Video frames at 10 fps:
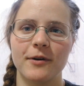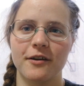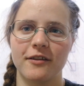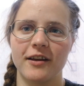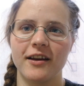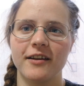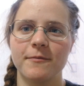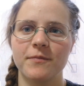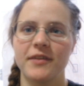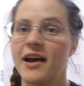where they
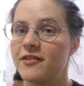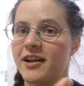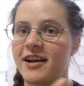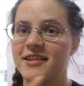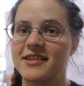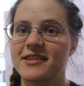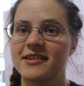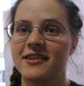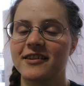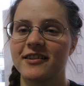have an
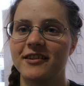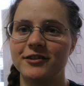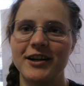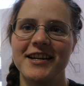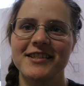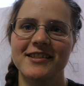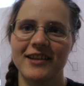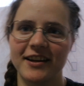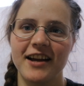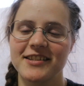ice race,
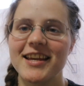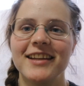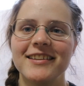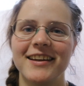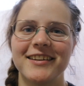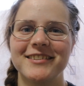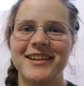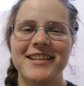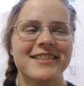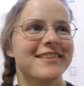like ice skating
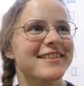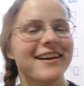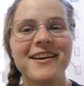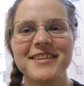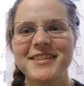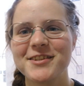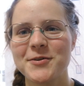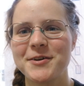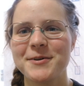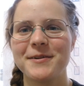race, and I was like, oh, that's so
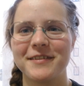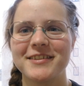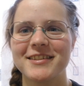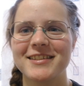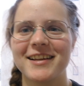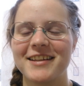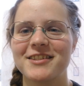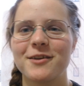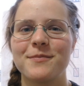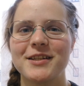cool. It's like,
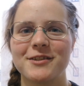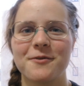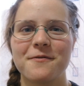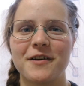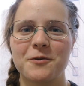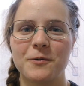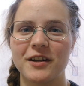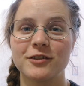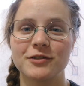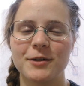it's gonna be so fun
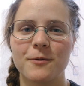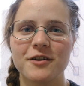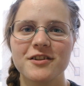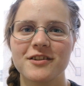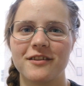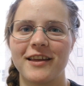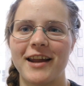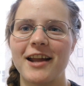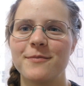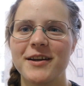when I rewatch that
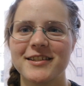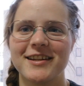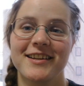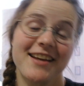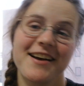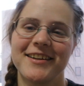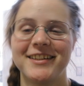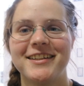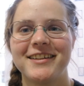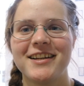anime. It's like, yeah,
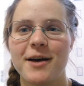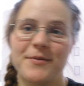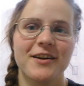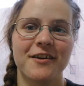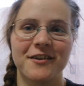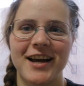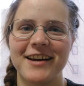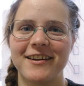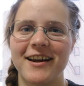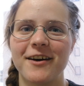I've been on
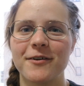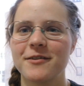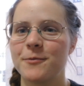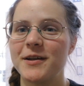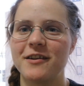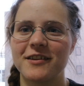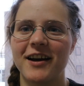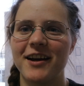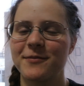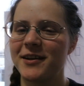Hokkaido now,
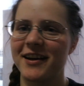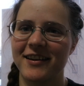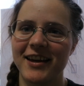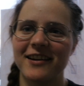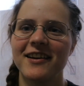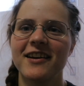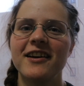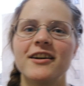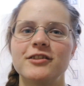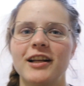wintertime, and I can
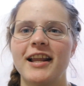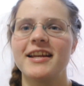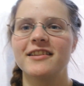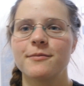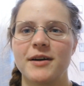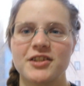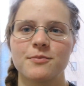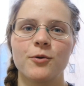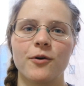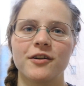relate much
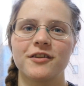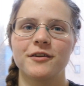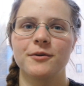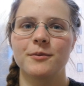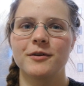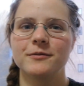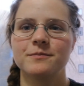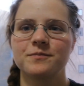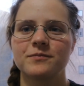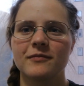more to
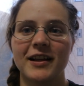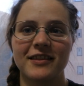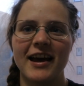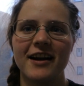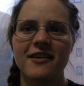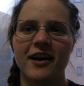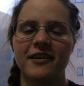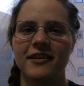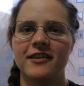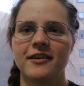like the area
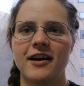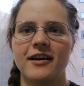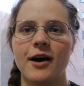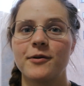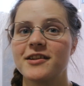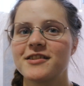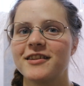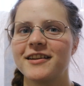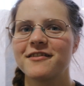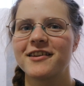and how it is
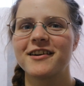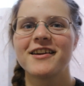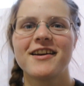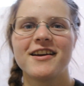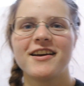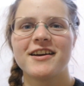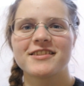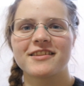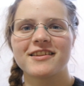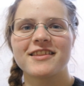to live there.
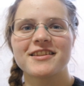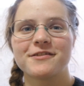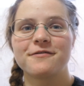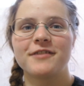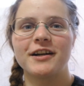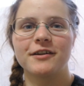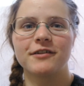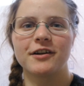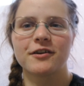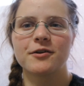So I think that's
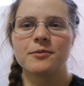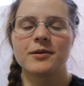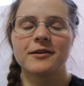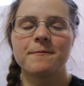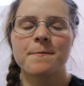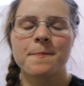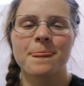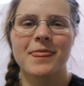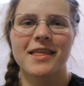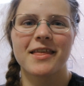very cool.
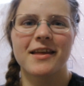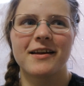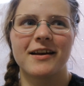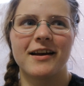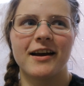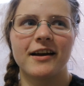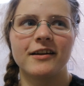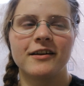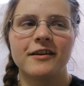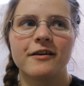And